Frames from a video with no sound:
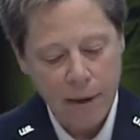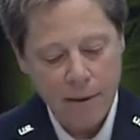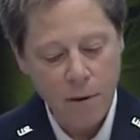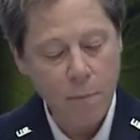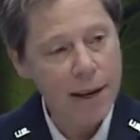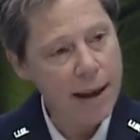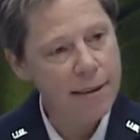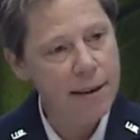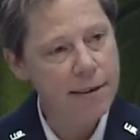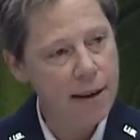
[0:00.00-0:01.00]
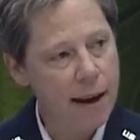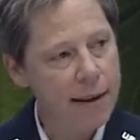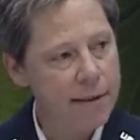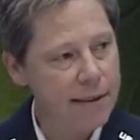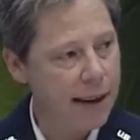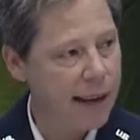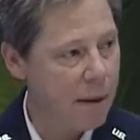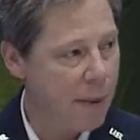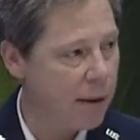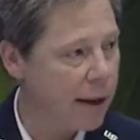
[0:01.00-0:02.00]
So, but as an aside, since I
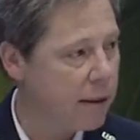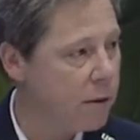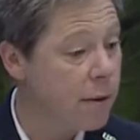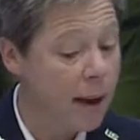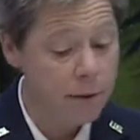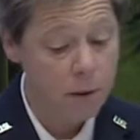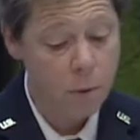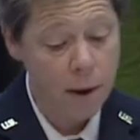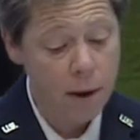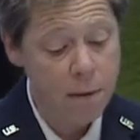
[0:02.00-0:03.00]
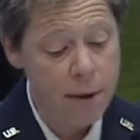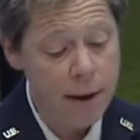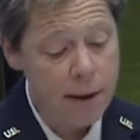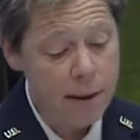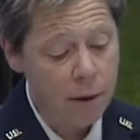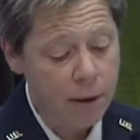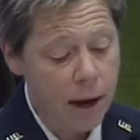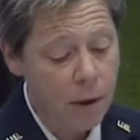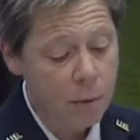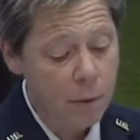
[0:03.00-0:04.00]
came out in 2012, there are
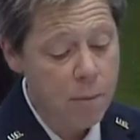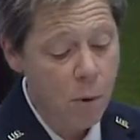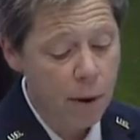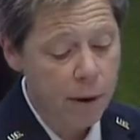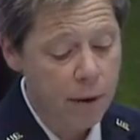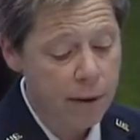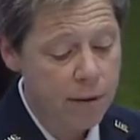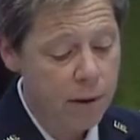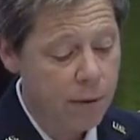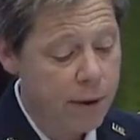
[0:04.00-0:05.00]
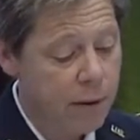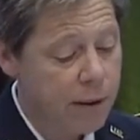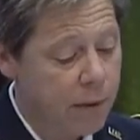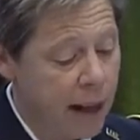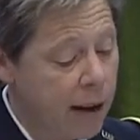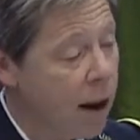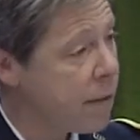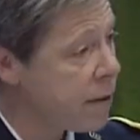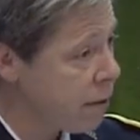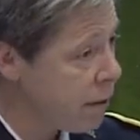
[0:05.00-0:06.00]
now three more currently serving U.S. flag
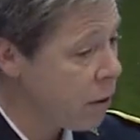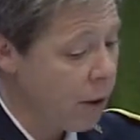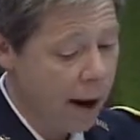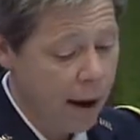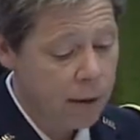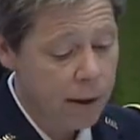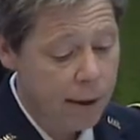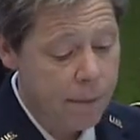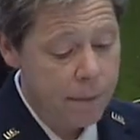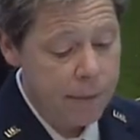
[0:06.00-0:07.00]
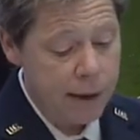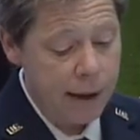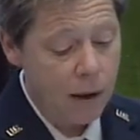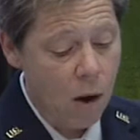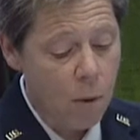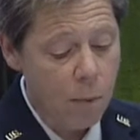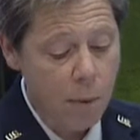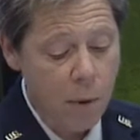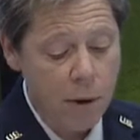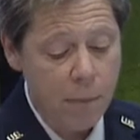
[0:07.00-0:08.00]
officers who are out, and all were
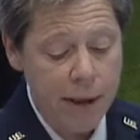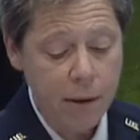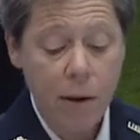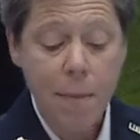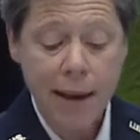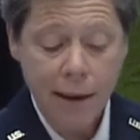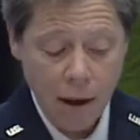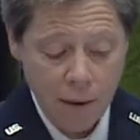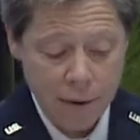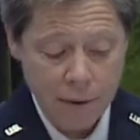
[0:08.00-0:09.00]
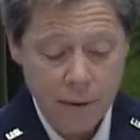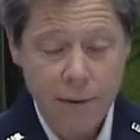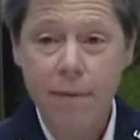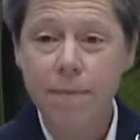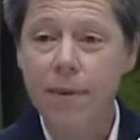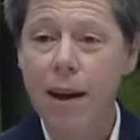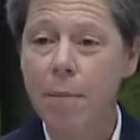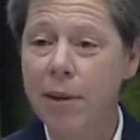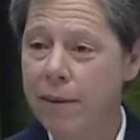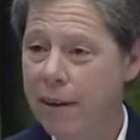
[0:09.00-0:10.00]
promoted by their commanding officers
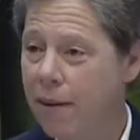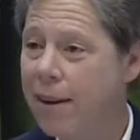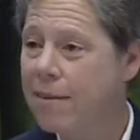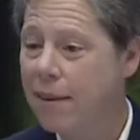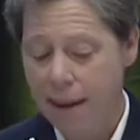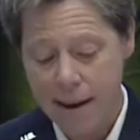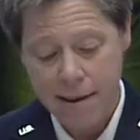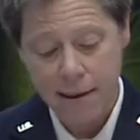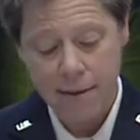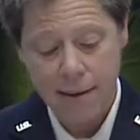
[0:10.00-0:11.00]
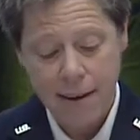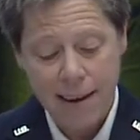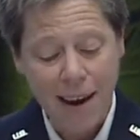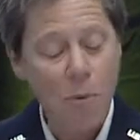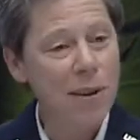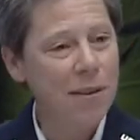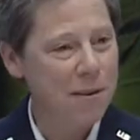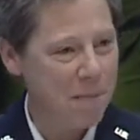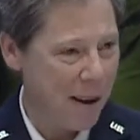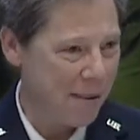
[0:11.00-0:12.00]
on military installations with their
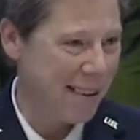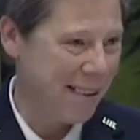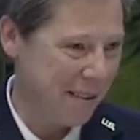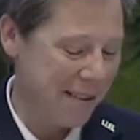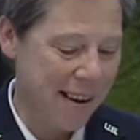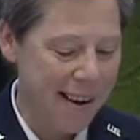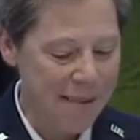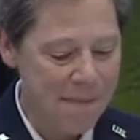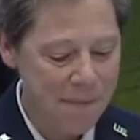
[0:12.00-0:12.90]
spouse at their side.